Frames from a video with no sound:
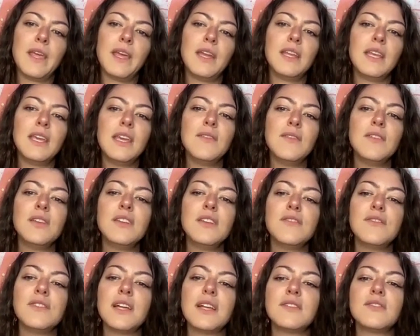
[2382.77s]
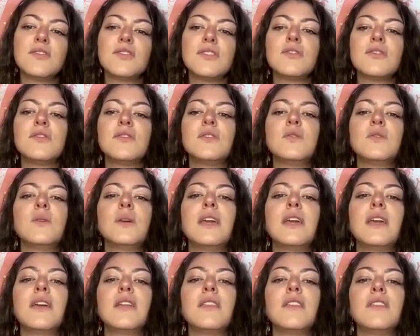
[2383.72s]
And even if that's just
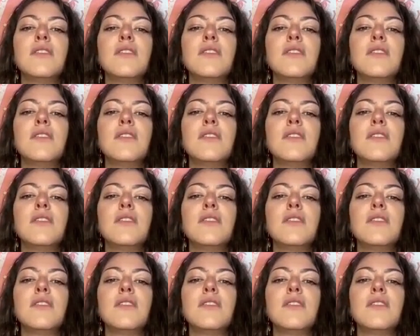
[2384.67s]
doing